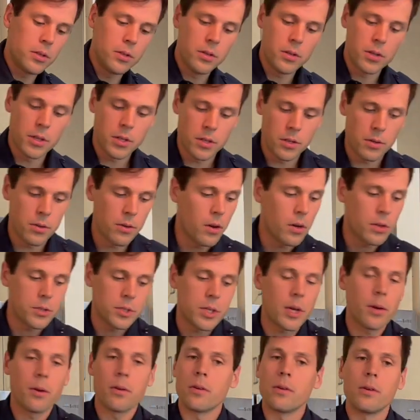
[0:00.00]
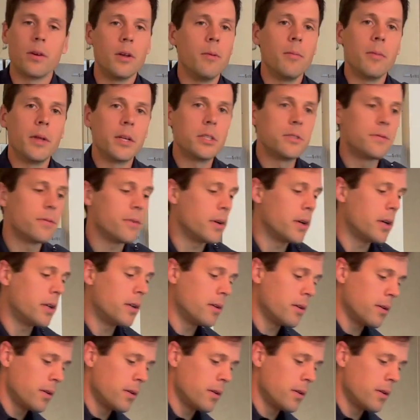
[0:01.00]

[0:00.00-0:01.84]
you can do all sour cream, that's fine.